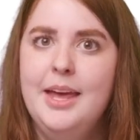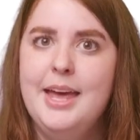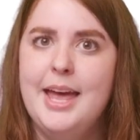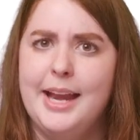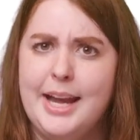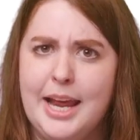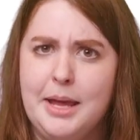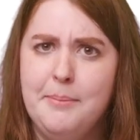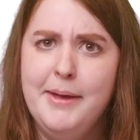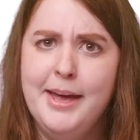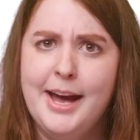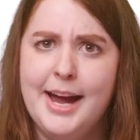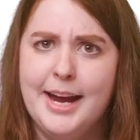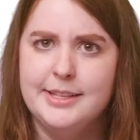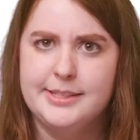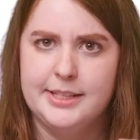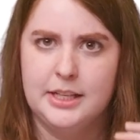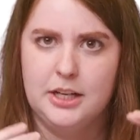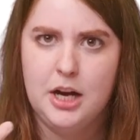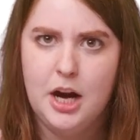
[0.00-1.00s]
An
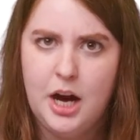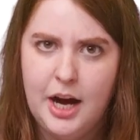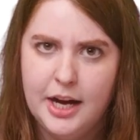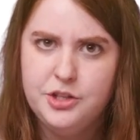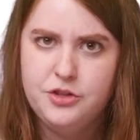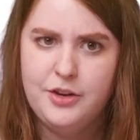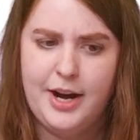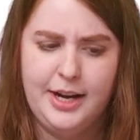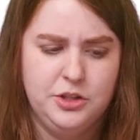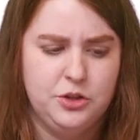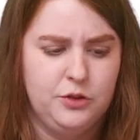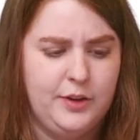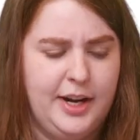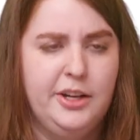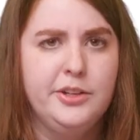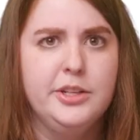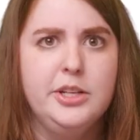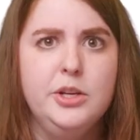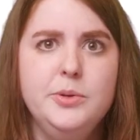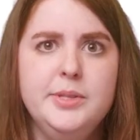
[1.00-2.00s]
API is a contract around